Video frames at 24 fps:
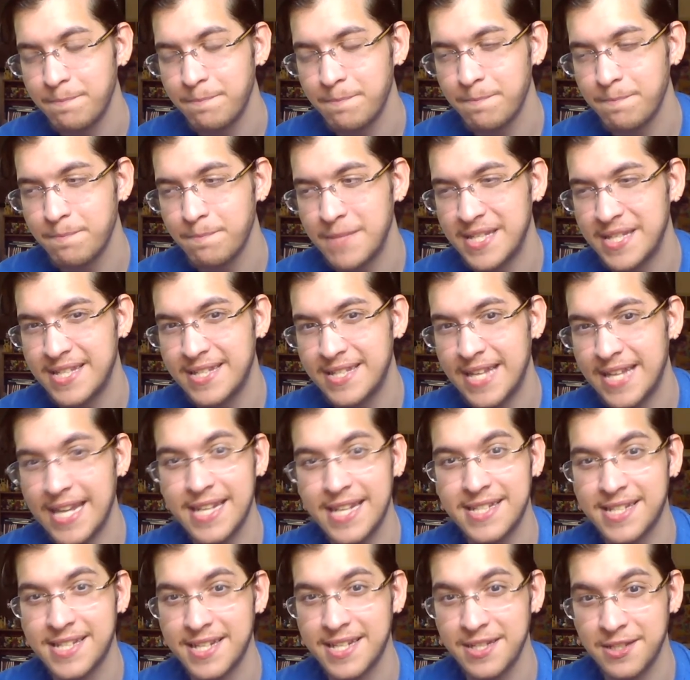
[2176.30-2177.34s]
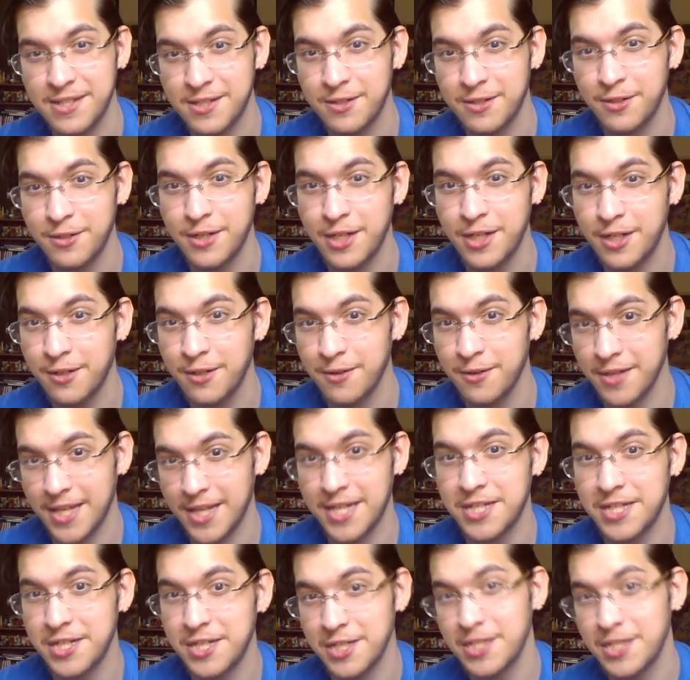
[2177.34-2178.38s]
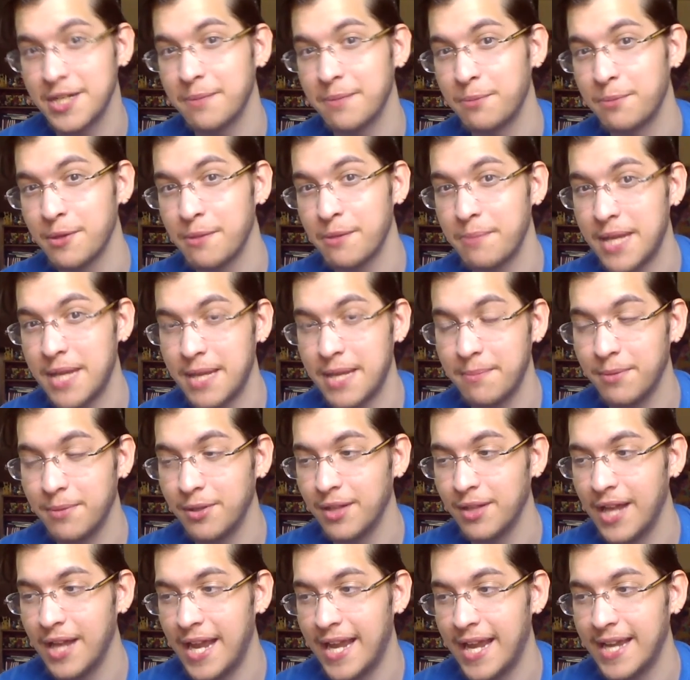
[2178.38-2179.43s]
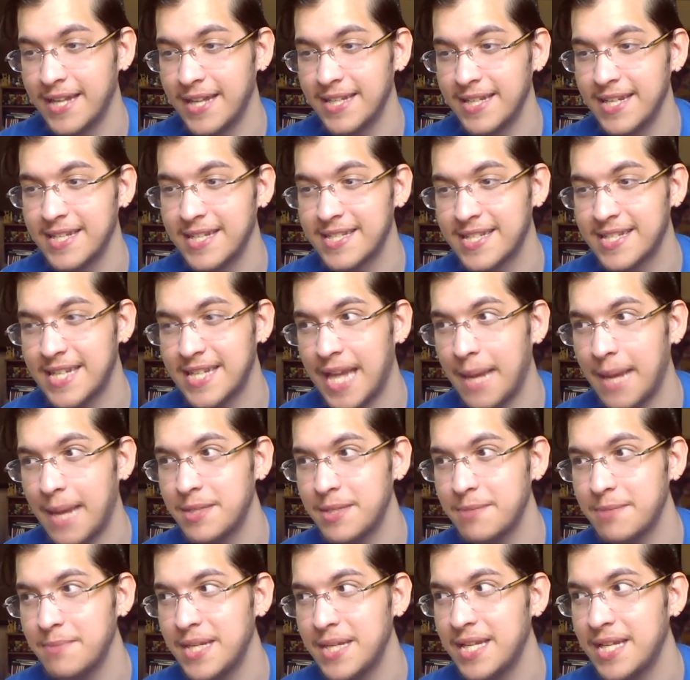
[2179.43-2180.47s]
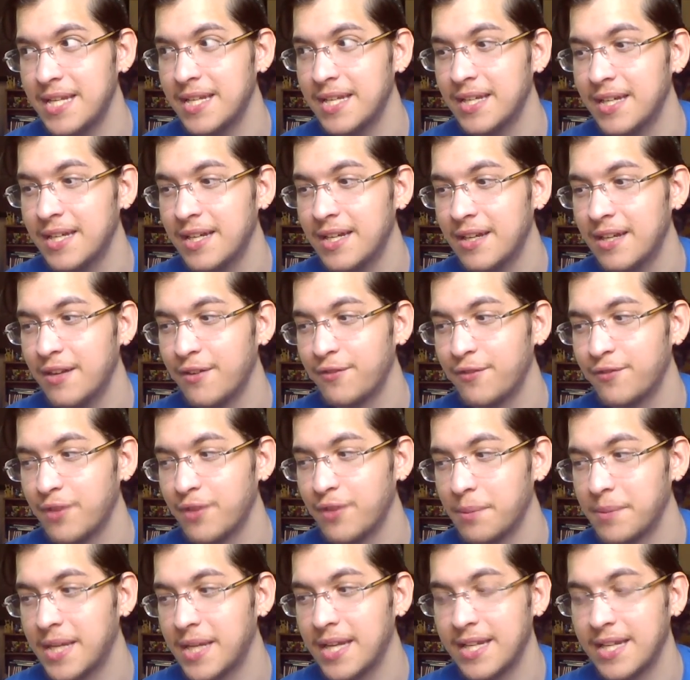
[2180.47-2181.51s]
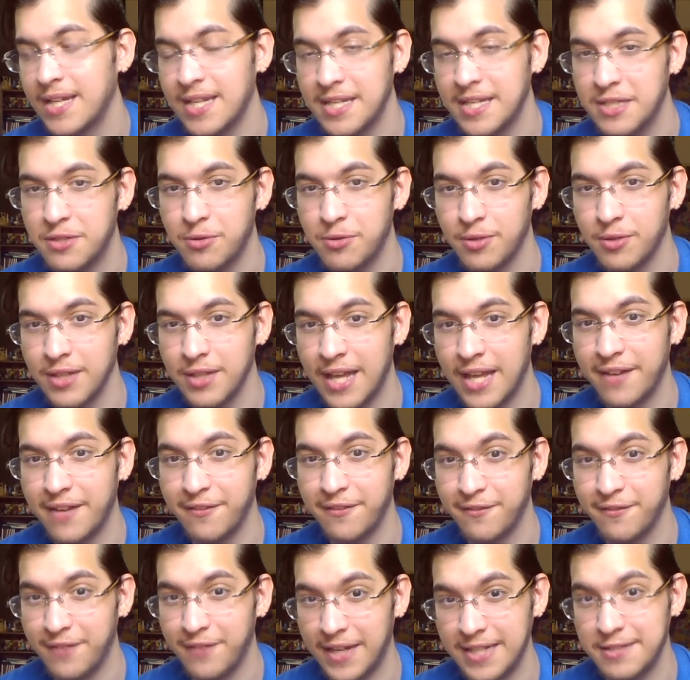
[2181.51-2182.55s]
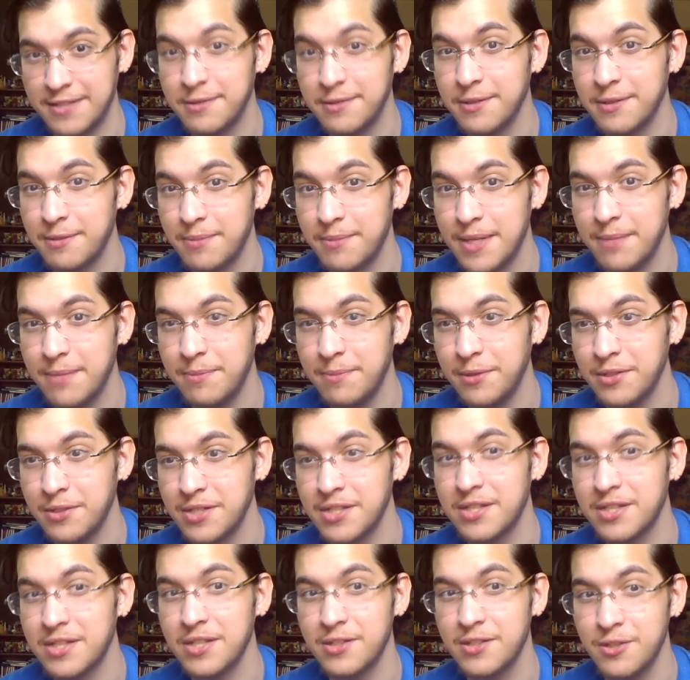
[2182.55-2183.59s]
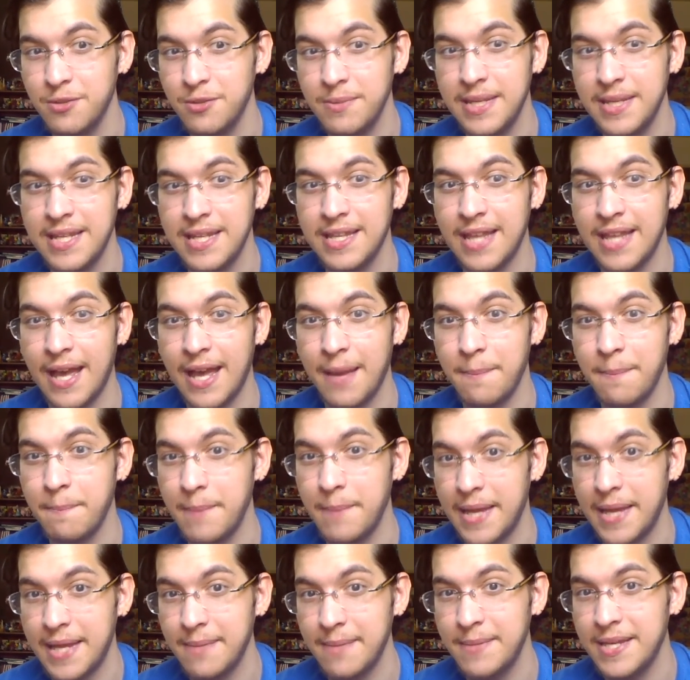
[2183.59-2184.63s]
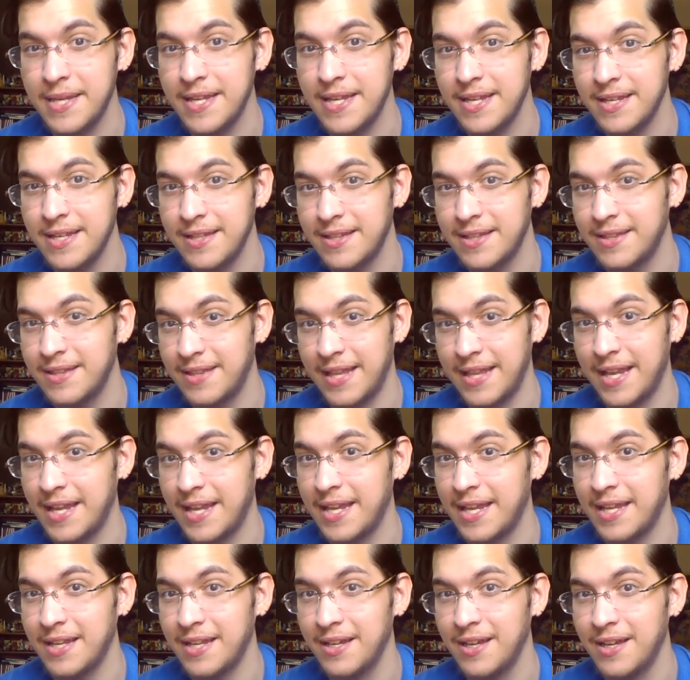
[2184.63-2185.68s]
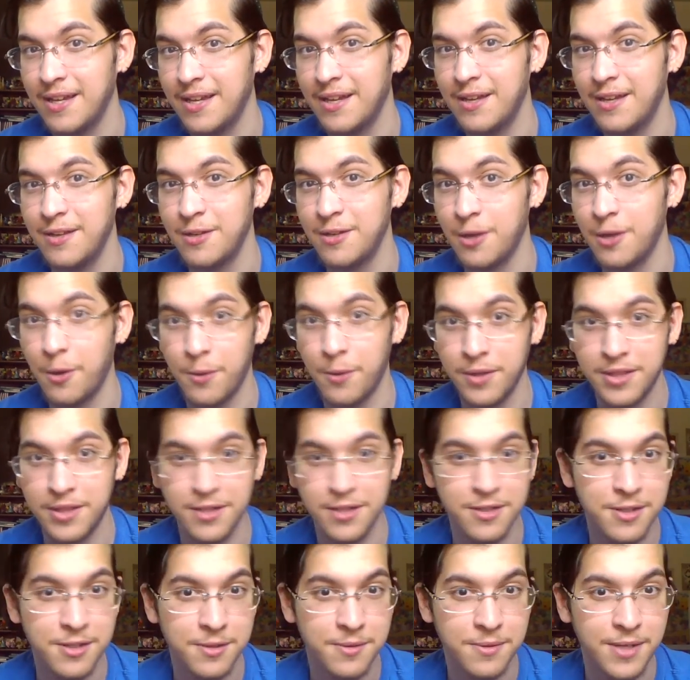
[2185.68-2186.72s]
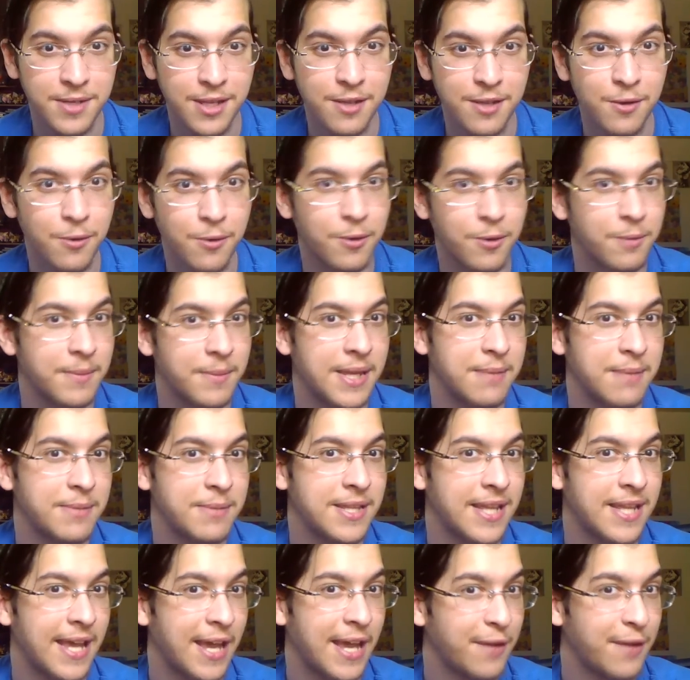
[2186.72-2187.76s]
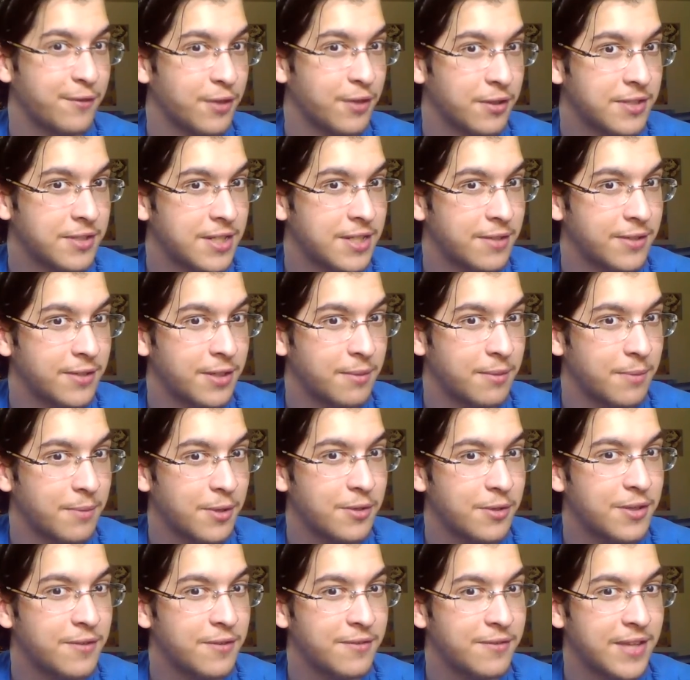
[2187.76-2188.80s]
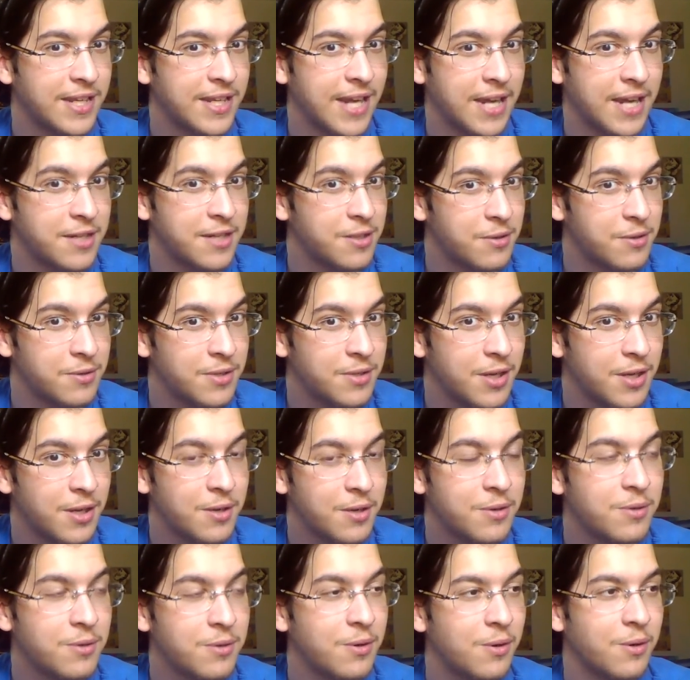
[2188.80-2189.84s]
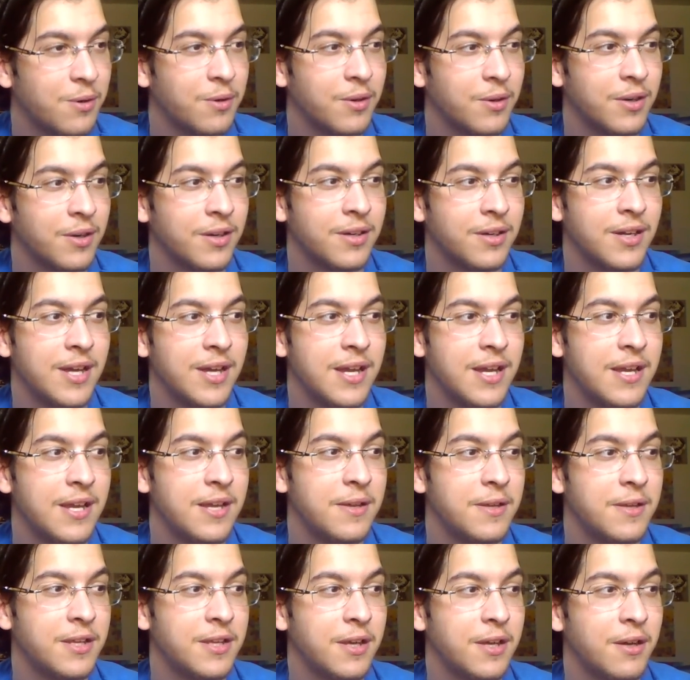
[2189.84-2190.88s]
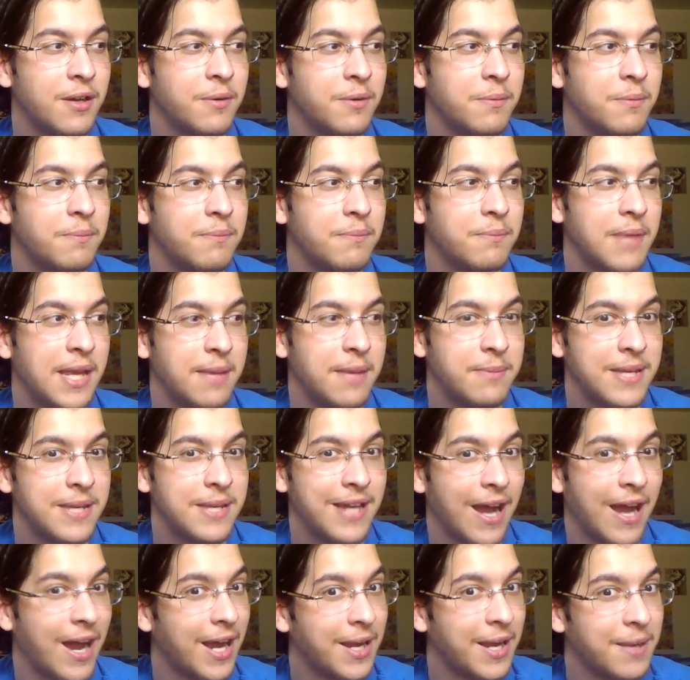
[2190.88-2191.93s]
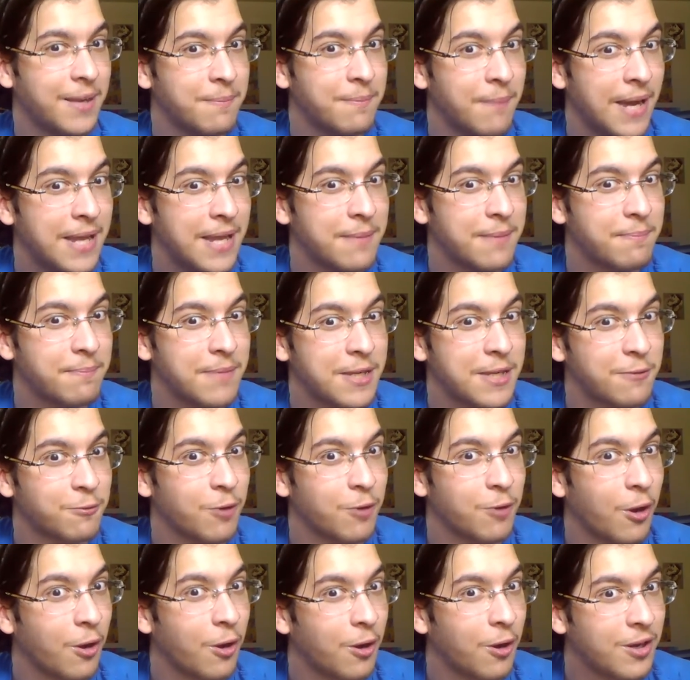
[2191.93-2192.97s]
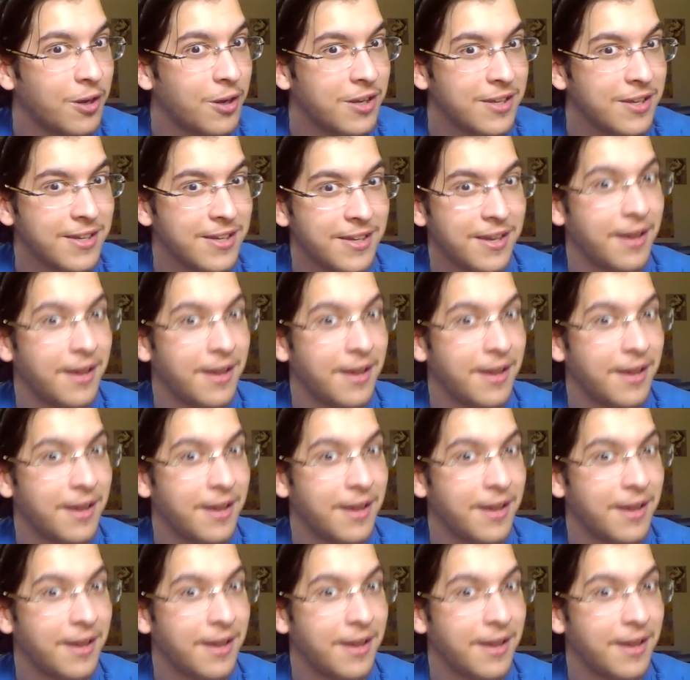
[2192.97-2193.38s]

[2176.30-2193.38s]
mistakes concerning your relationship with people, and it's kept me from getting into a lot of fights with people, just assuming that maybe they know what they're doing, or maybe they have an ulterior motive that I don't know, or, you know, maybe I might be wrong.